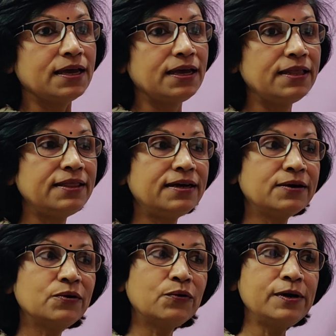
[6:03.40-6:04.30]
in the
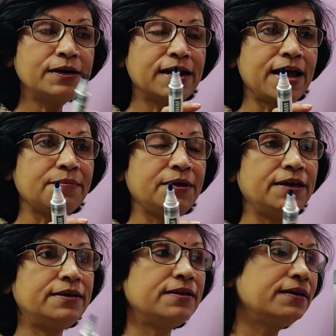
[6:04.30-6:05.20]
cold
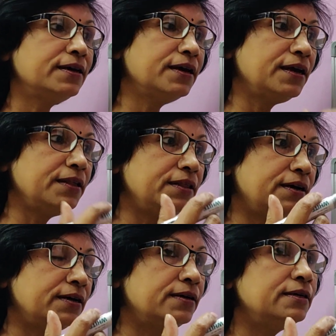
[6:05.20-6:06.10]
climate, in
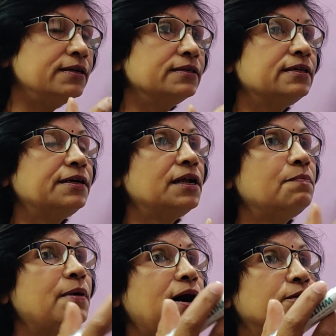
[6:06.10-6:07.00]
the
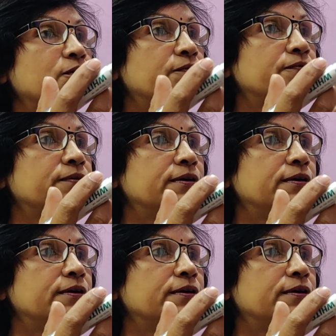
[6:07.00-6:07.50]
certain part of